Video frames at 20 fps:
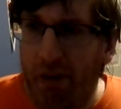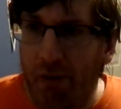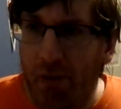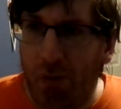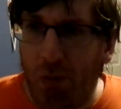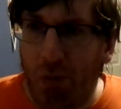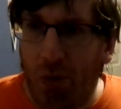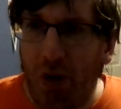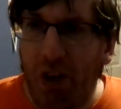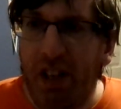
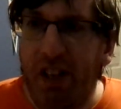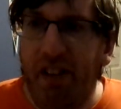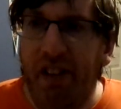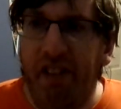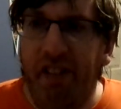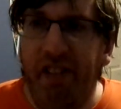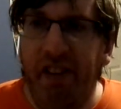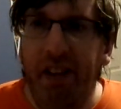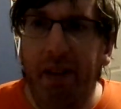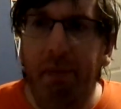wanting to
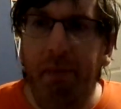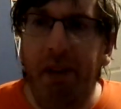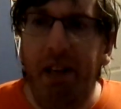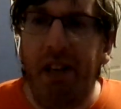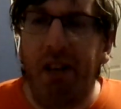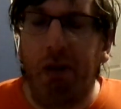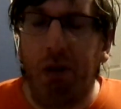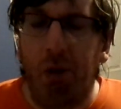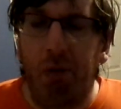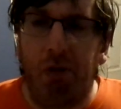see me
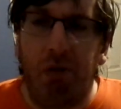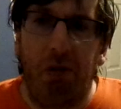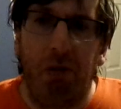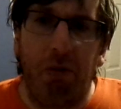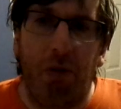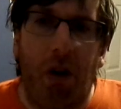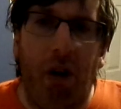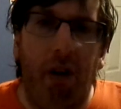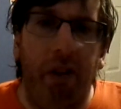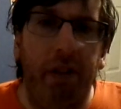go
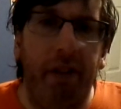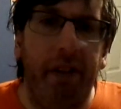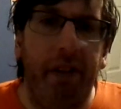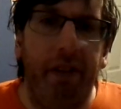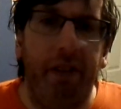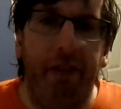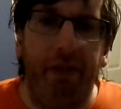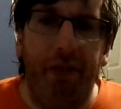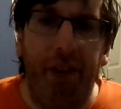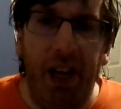to all these
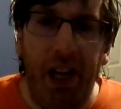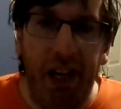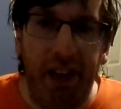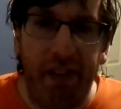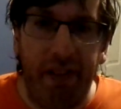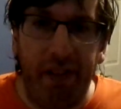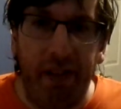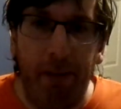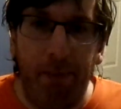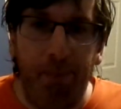
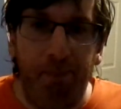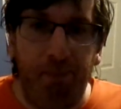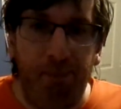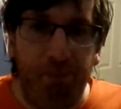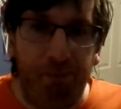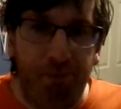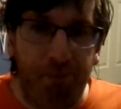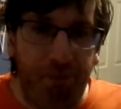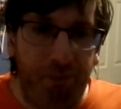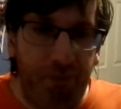events
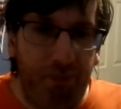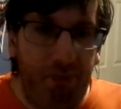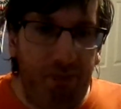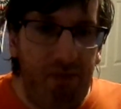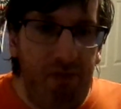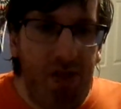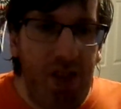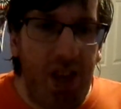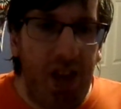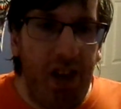
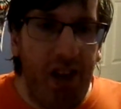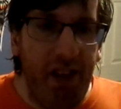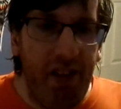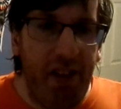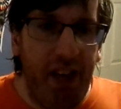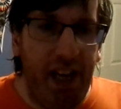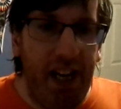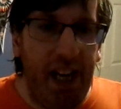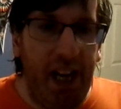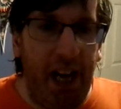
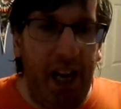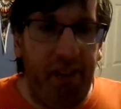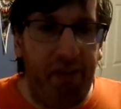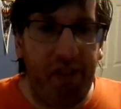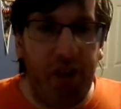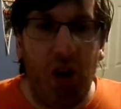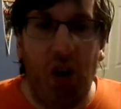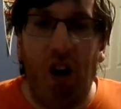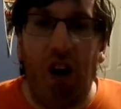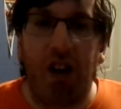that I
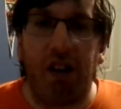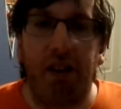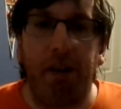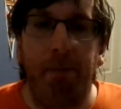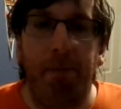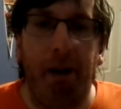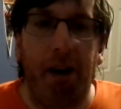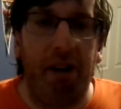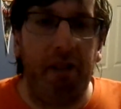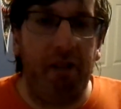talked
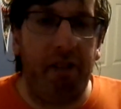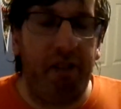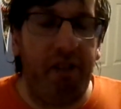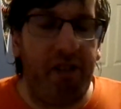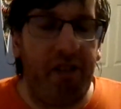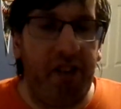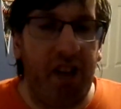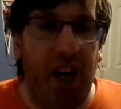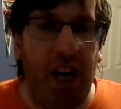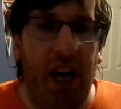about
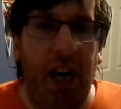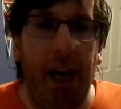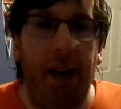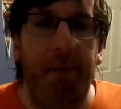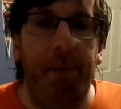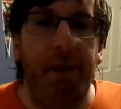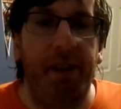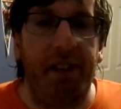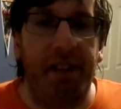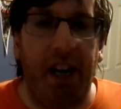
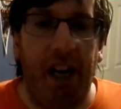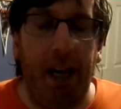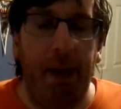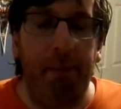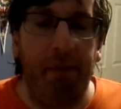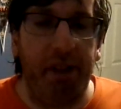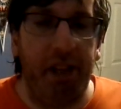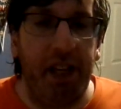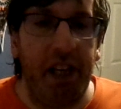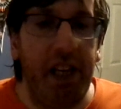time and time
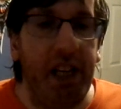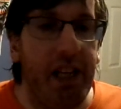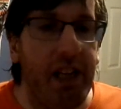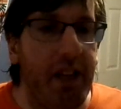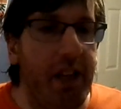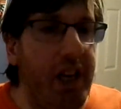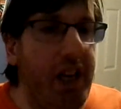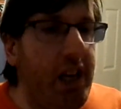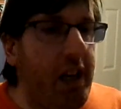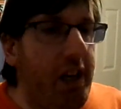again.
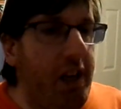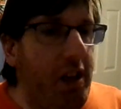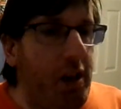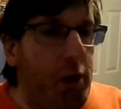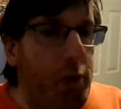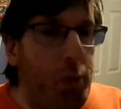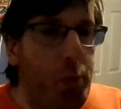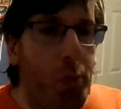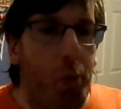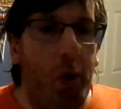
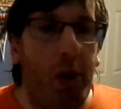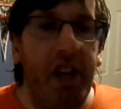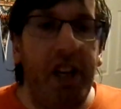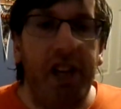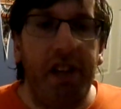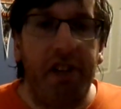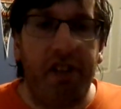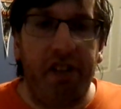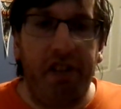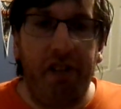One
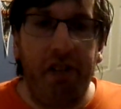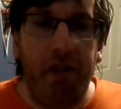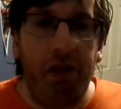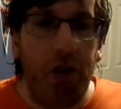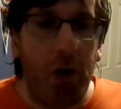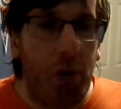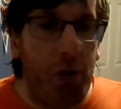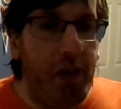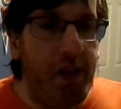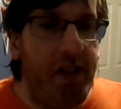
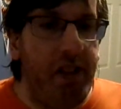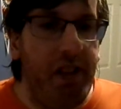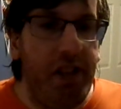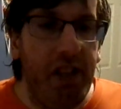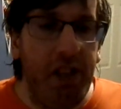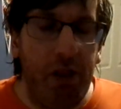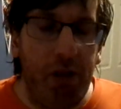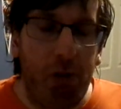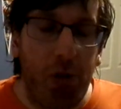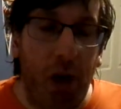going to
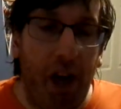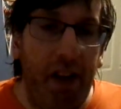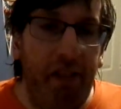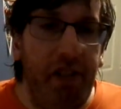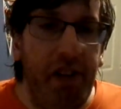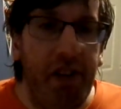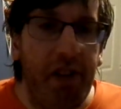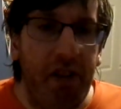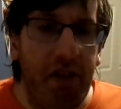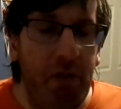
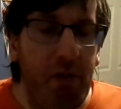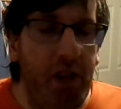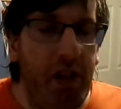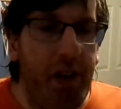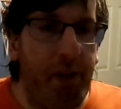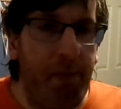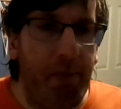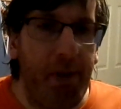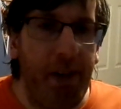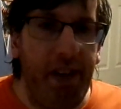driving to
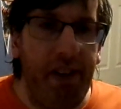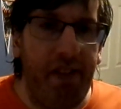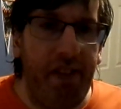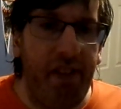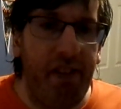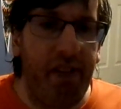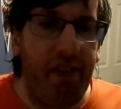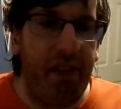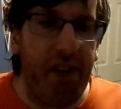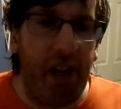these
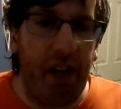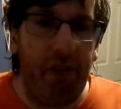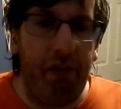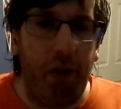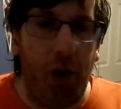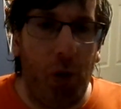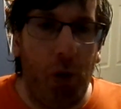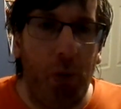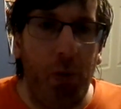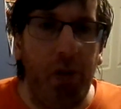places that I've
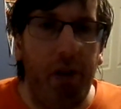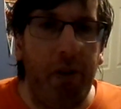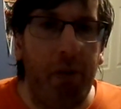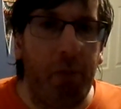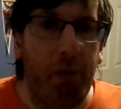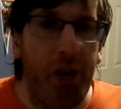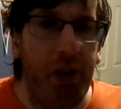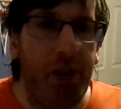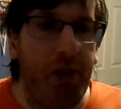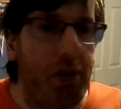always
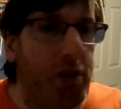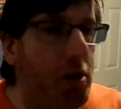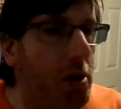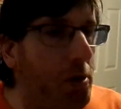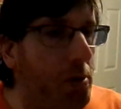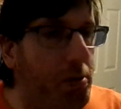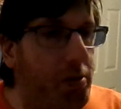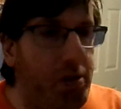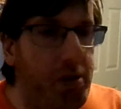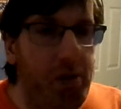wanted to
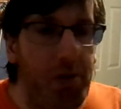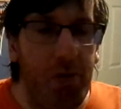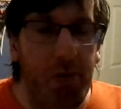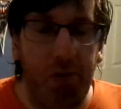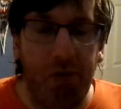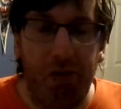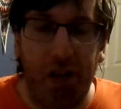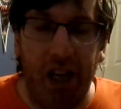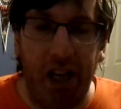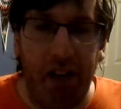go to,
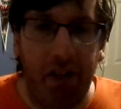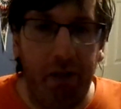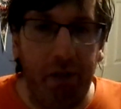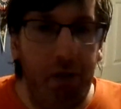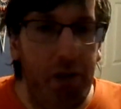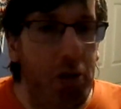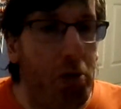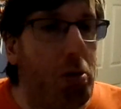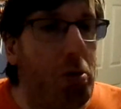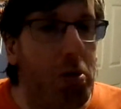like New
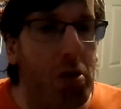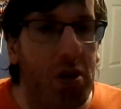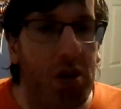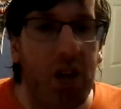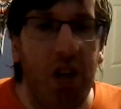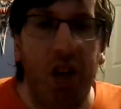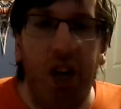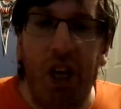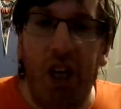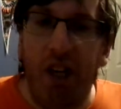
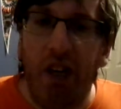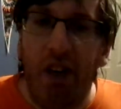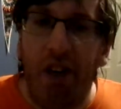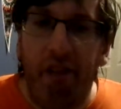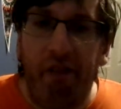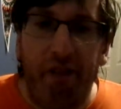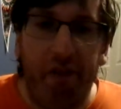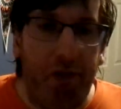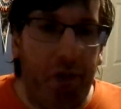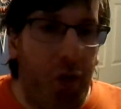York,
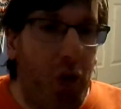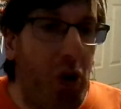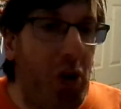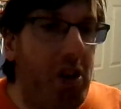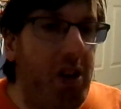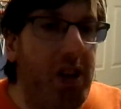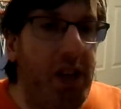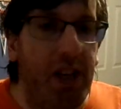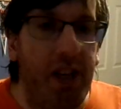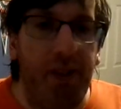
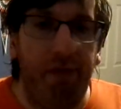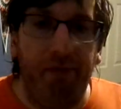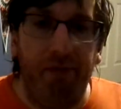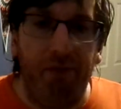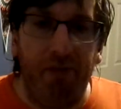Florida,